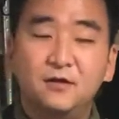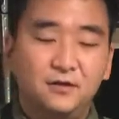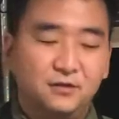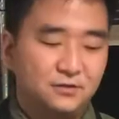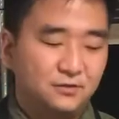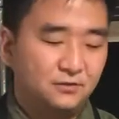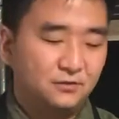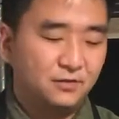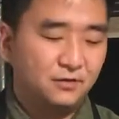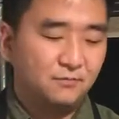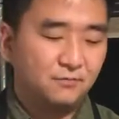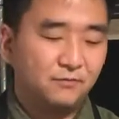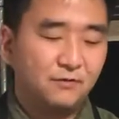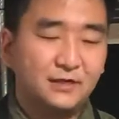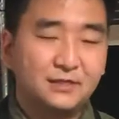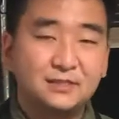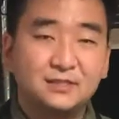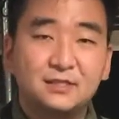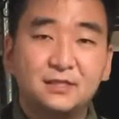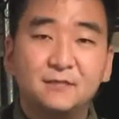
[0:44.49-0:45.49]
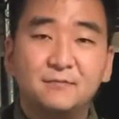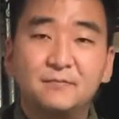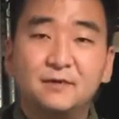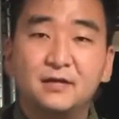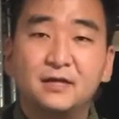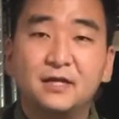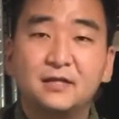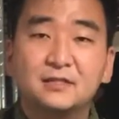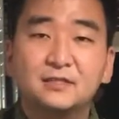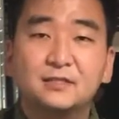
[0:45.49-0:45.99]
so you can press them
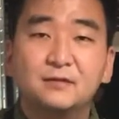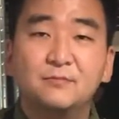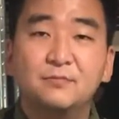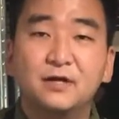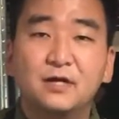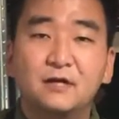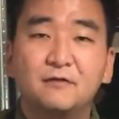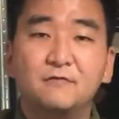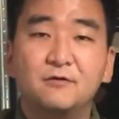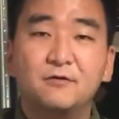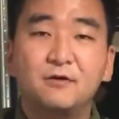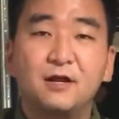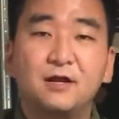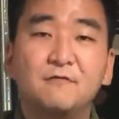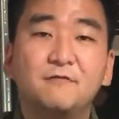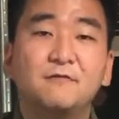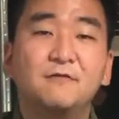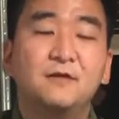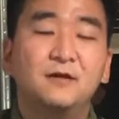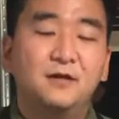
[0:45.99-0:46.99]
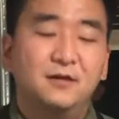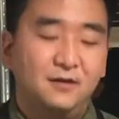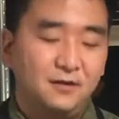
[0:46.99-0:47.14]
against the blade of your knife.